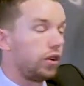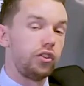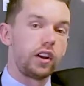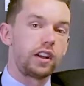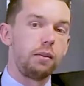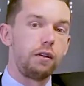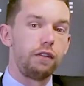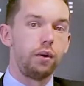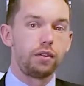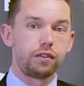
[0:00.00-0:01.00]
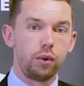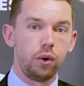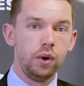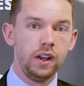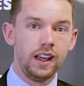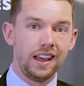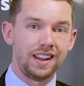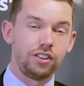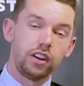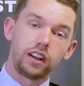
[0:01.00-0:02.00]
So check number 44
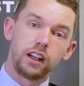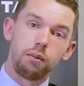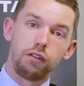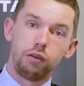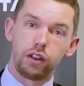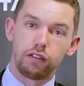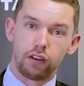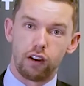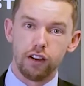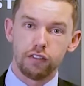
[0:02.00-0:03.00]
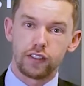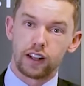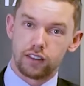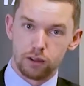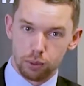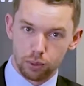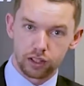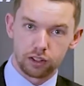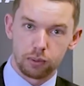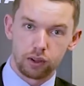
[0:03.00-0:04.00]
and check number 45. That's the building
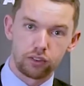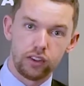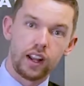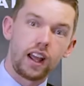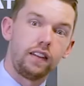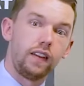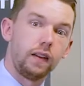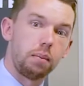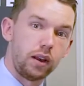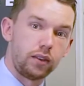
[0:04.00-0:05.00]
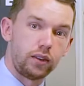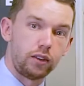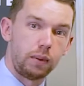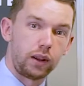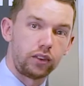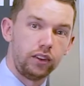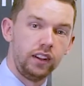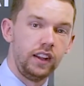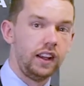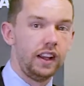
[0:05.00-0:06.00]
inspection and then the pest
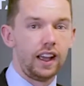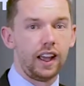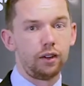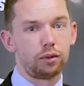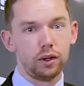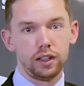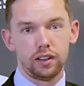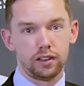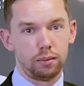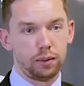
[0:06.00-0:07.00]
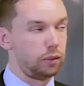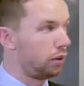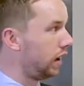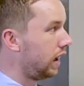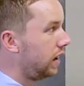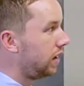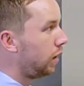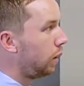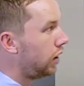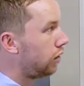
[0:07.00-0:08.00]
inspection. And really simply, really easy,
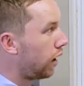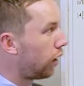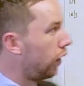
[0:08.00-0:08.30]
we check